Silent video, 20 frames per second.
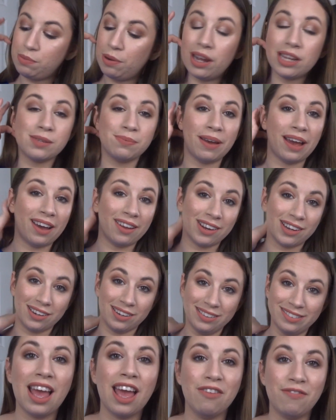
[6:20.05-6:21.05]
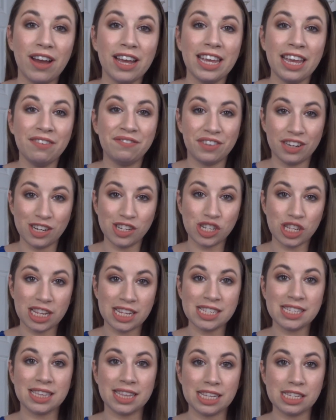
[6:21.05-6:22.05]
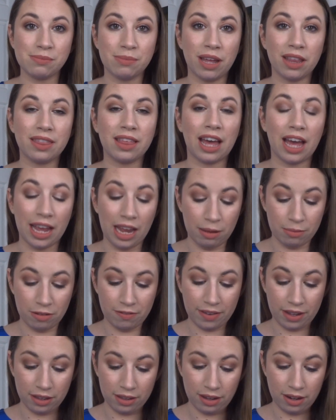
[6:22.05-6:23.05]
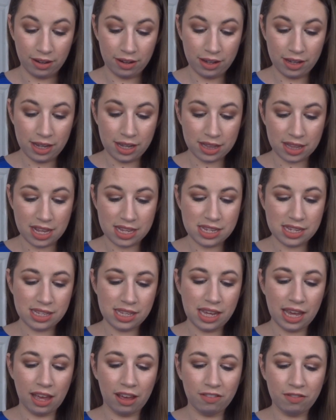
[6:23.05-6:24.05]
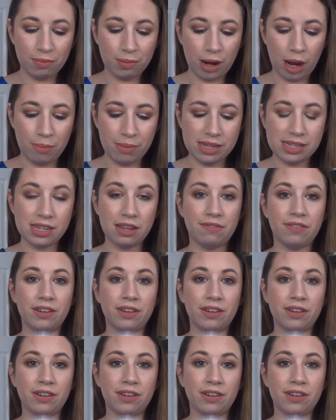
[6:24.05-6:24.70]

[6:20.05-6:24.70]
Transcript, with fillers: pressed powder. If I can't finish this this month, I am a failure. This is the elf Prime and Stay